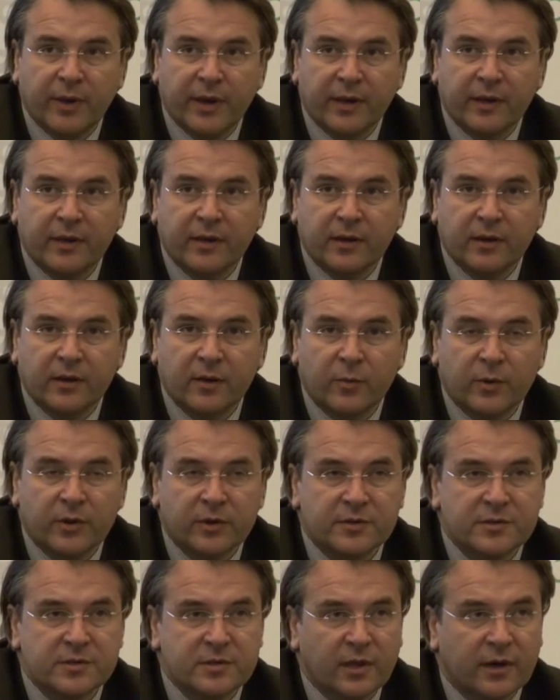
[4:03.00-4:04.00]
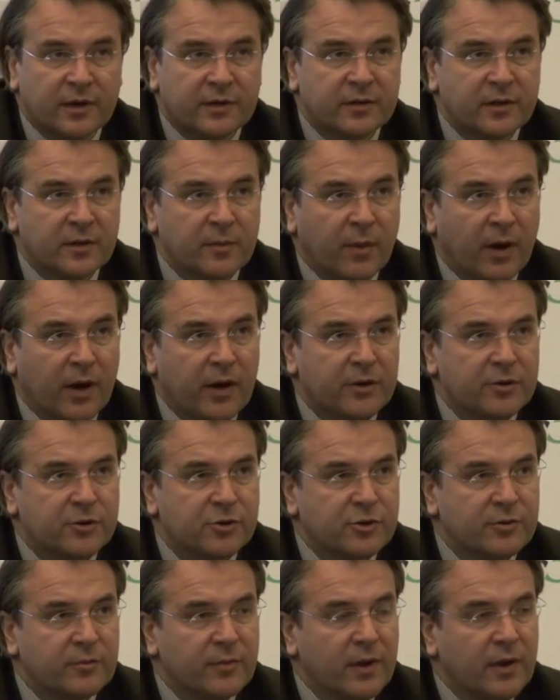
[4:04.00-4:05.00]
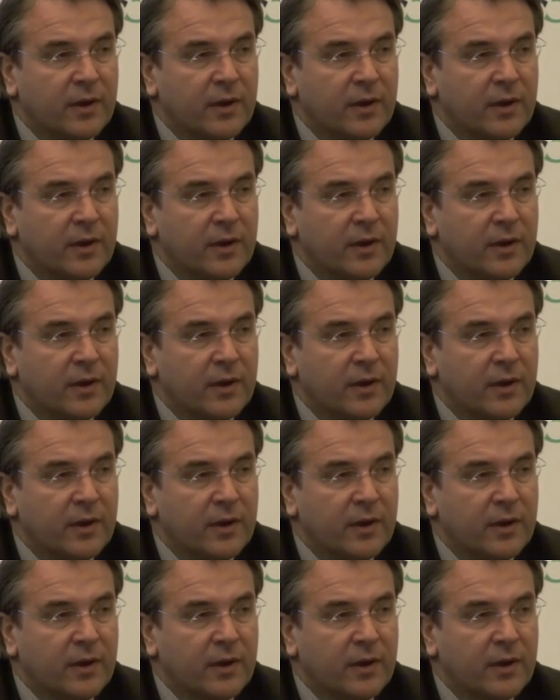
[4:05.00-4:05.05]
Bank uh, will start in March.